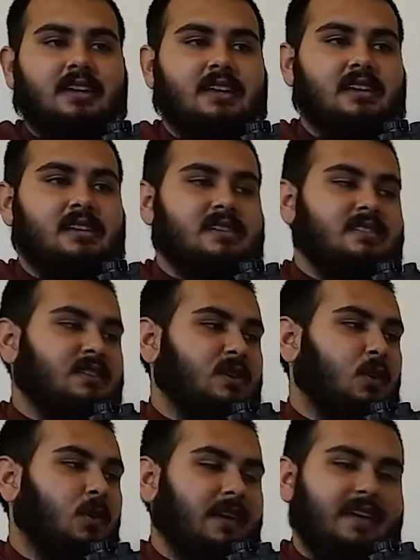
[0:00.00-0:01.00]
It is
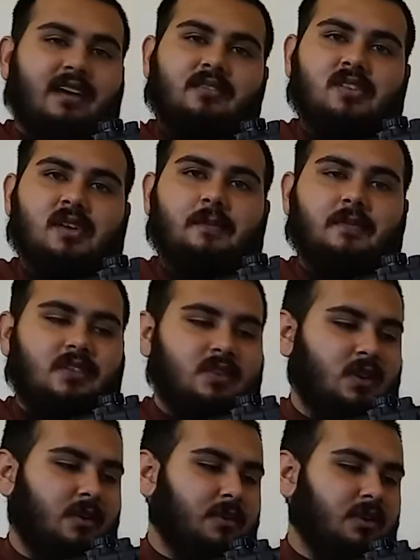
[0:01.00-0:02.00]
quite heavy.
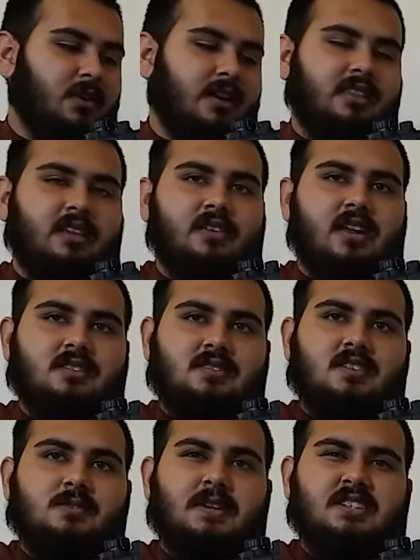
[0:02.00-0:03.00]
So I'm going to go ahead and leave it as
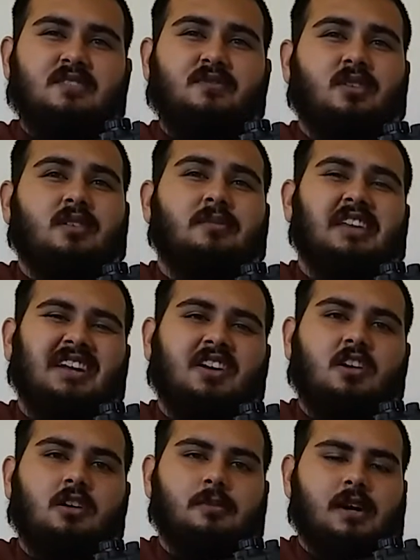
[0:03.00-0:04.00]
is, especially for it being a
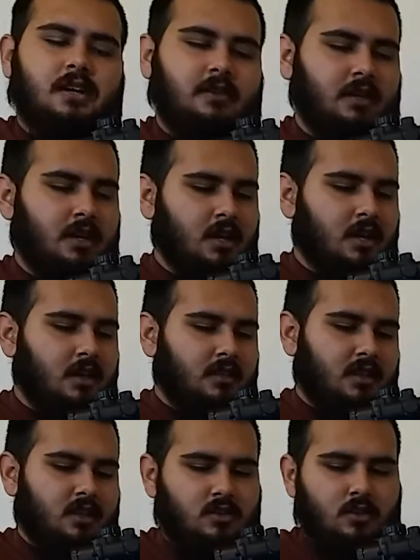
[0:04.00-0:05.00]
carbine.
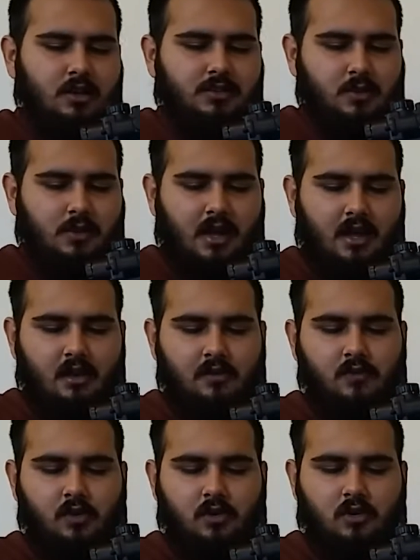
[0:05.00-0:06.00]
Then you also
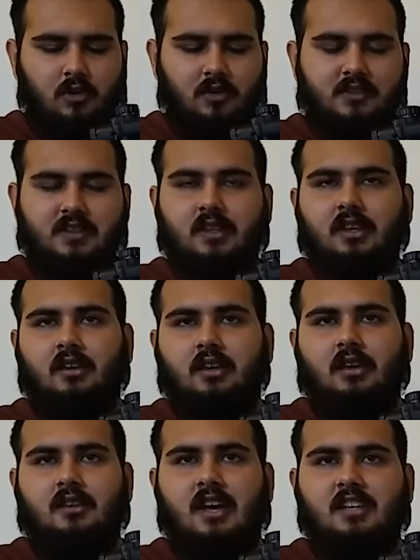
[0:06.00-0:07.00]
have your sling
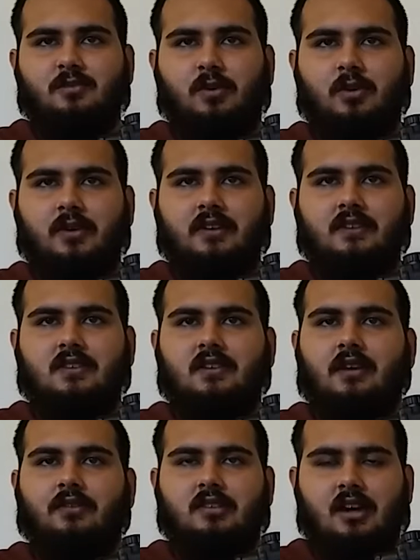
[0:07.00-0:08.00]
attach points.
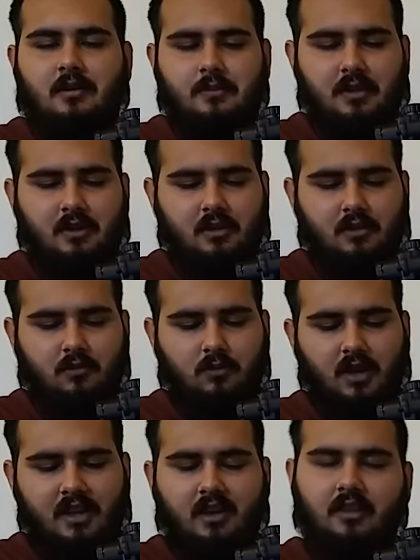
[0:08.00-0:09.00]
You have a top and a
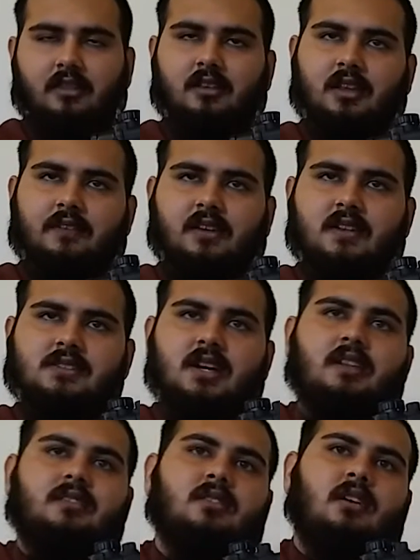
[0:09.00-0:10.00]
right on the left-hand
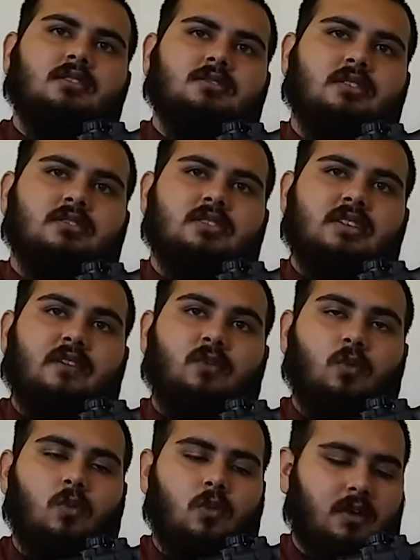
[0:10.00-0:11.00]
side, and you also just have
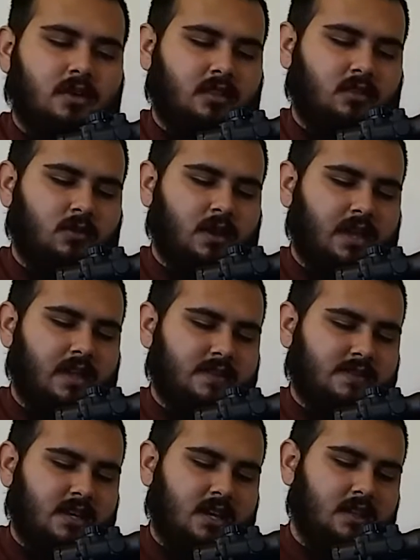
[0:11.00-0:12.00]
1 on the right-hand
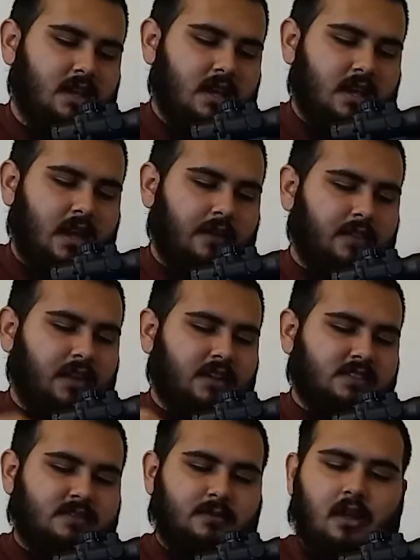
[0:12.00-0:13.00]
side. Everything
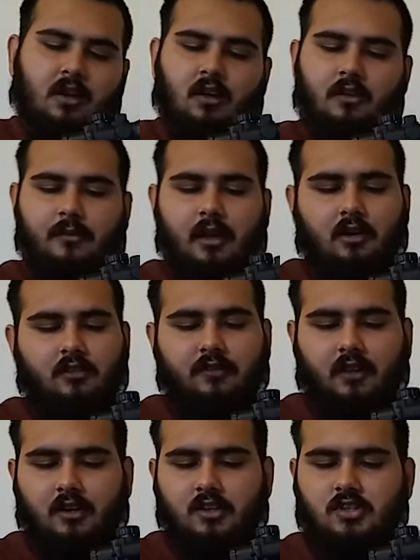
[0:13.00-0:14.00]
else is metal, all metal
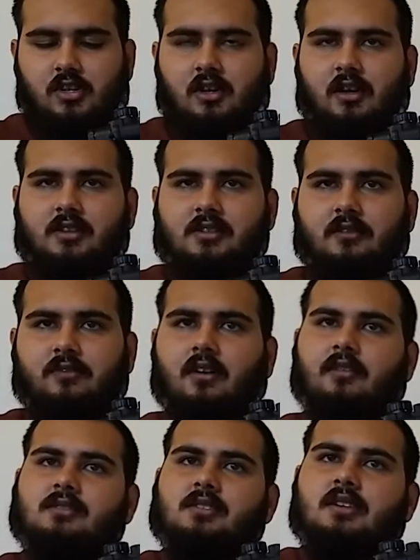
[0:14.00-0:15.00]
furniture, except for
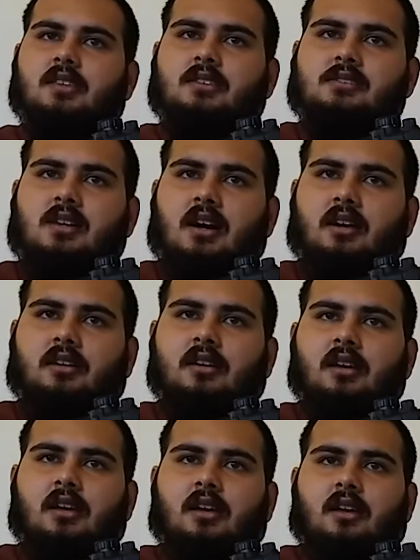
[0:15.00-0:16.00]
obviously the stock
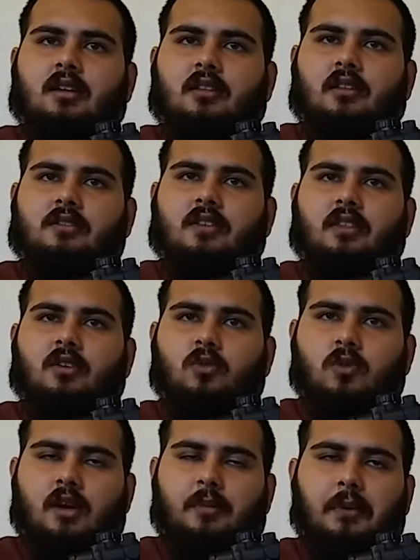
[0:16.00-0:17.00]
and also the
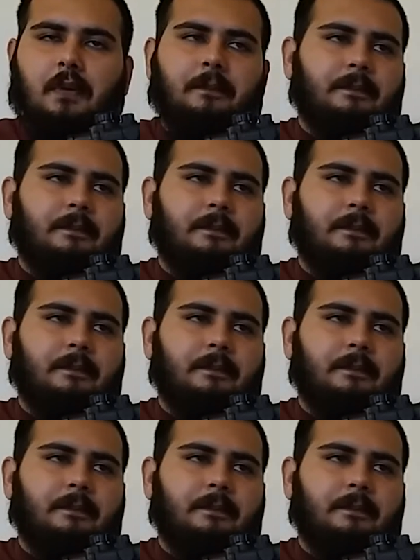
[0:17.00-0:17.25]
grip.